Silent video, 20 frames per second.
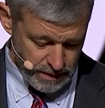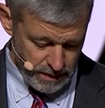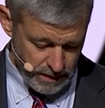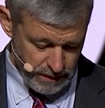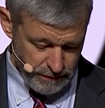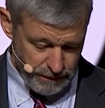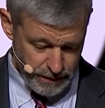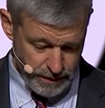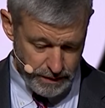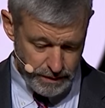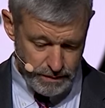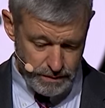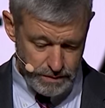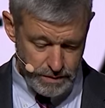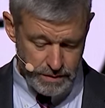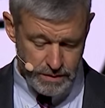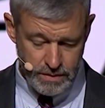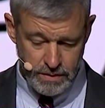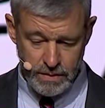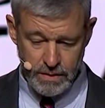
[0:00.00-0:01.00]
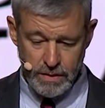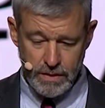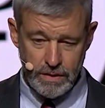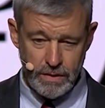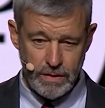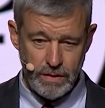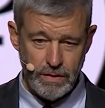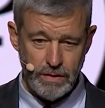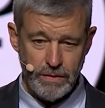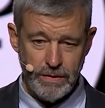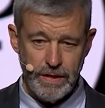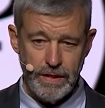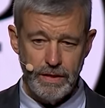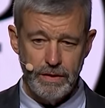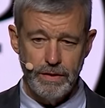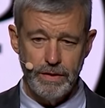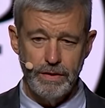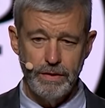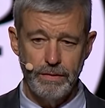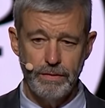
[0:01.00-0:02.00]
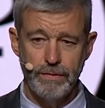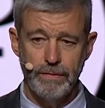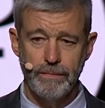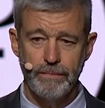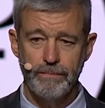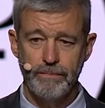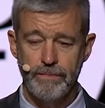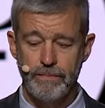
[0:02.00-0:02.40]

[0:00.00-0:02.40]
and for those who hear you.